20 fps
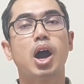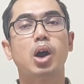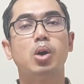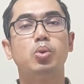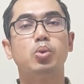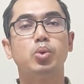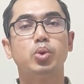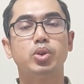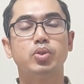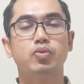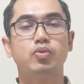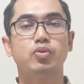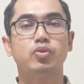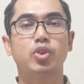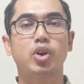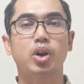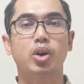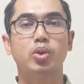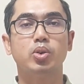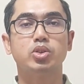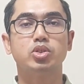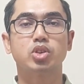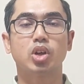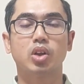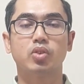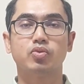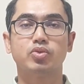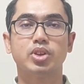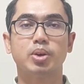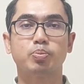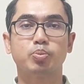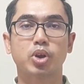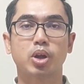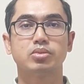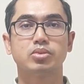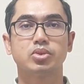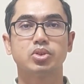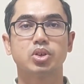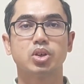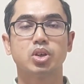how we solve the
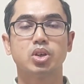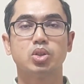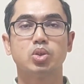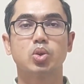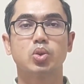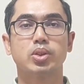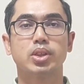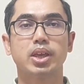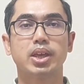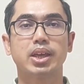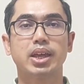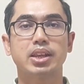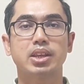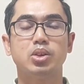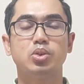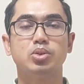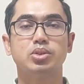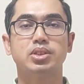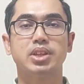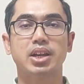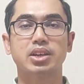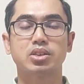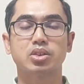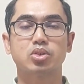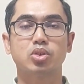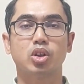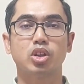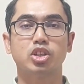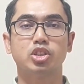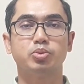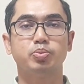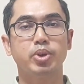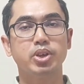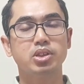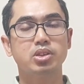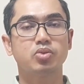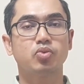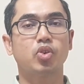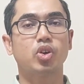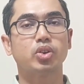problem, so they can use that knowledge
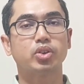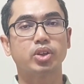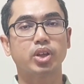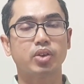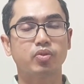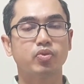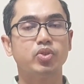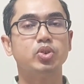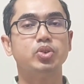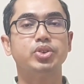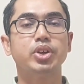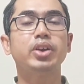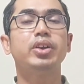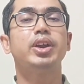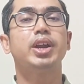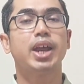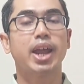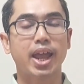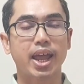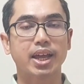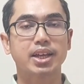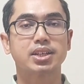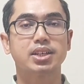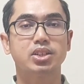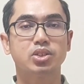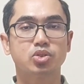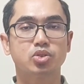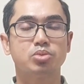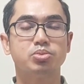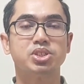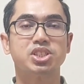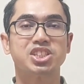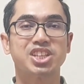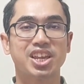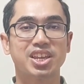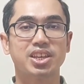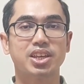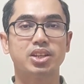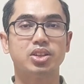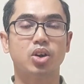base for the future actions to be
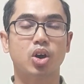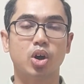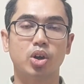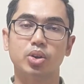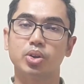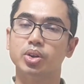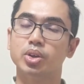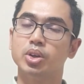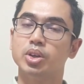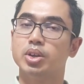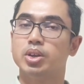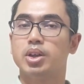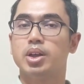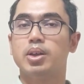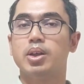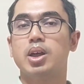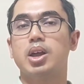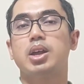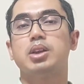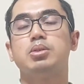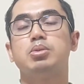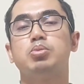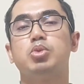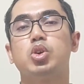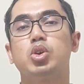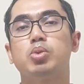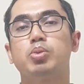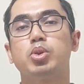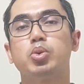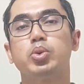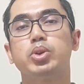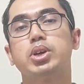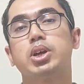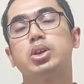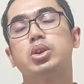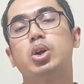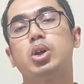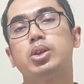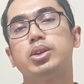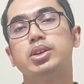taken on. And moreover,
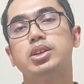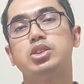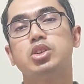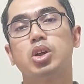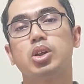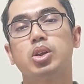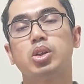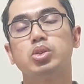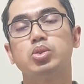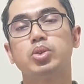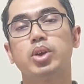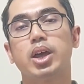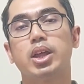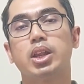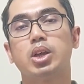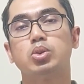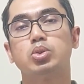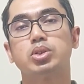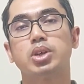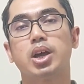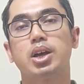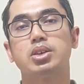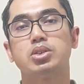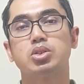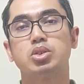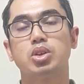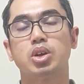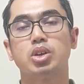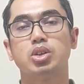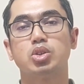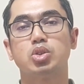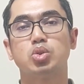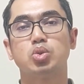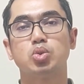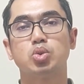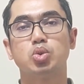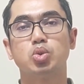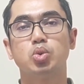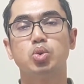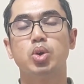it also allows us to
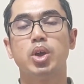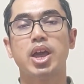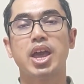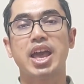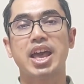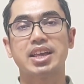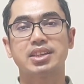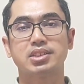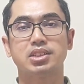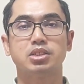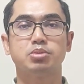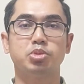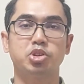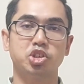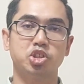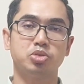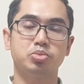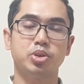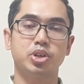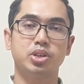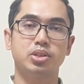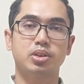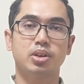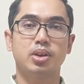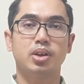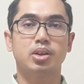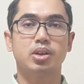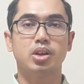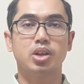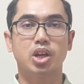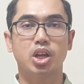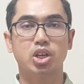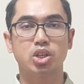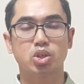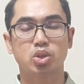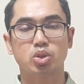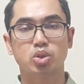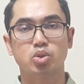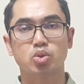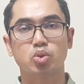do asset management, to
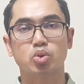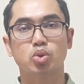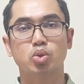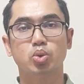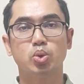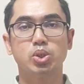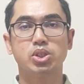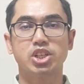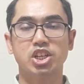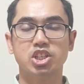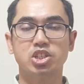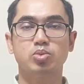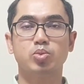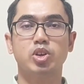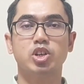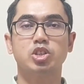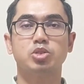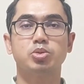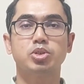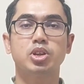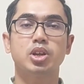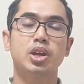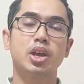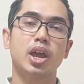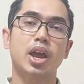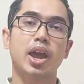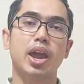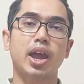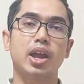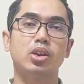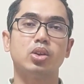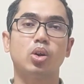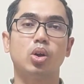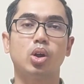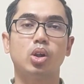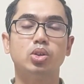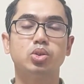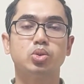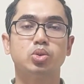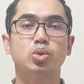do change management, and
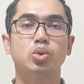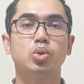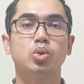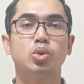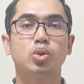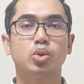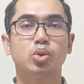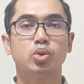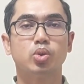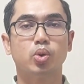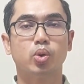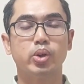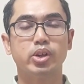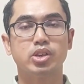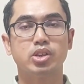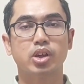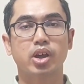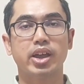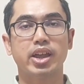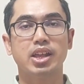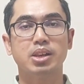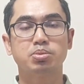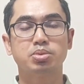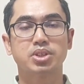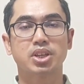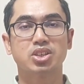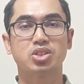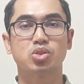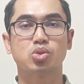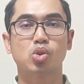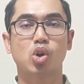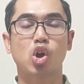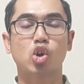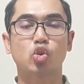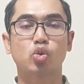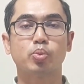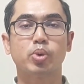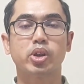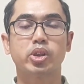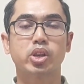also it helps us to
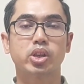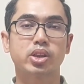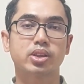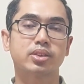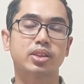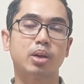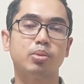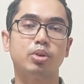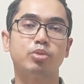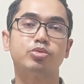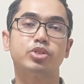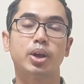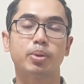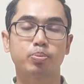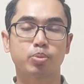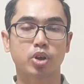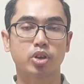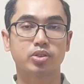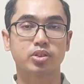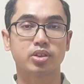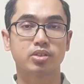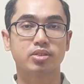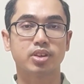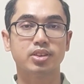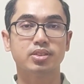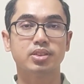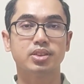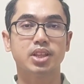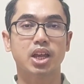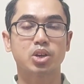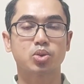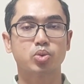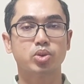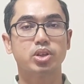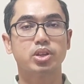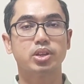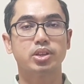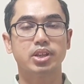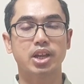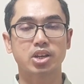automate some of the processes
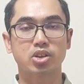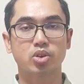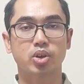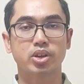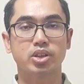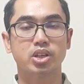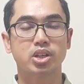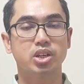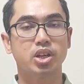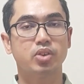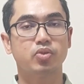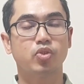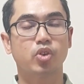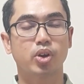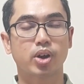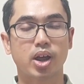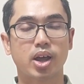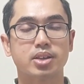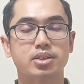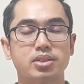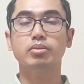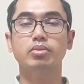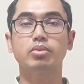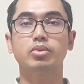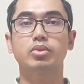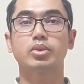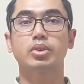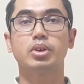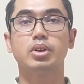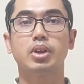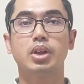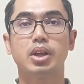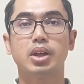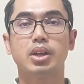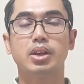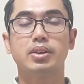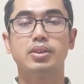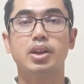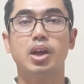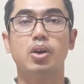that are needed for us.
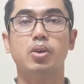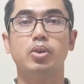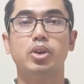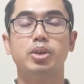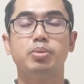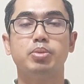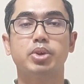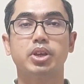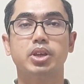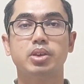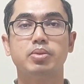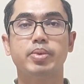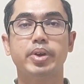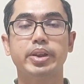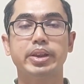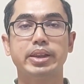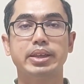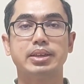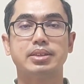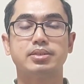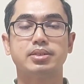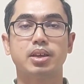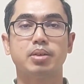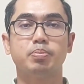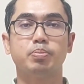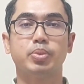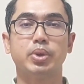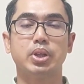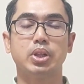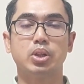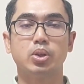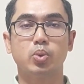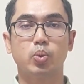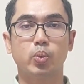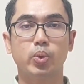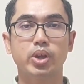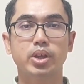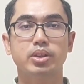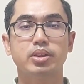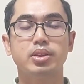Now let me give an example
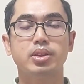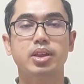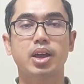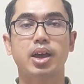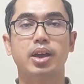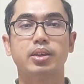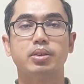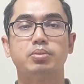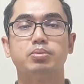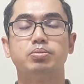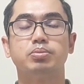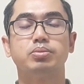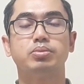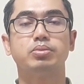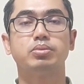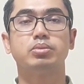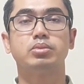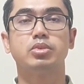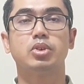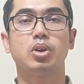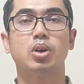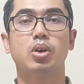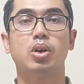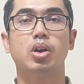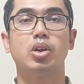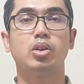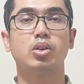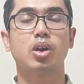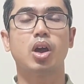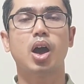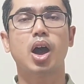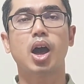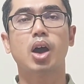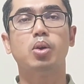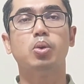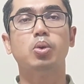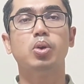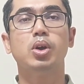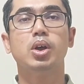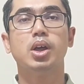when
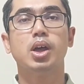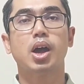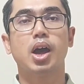how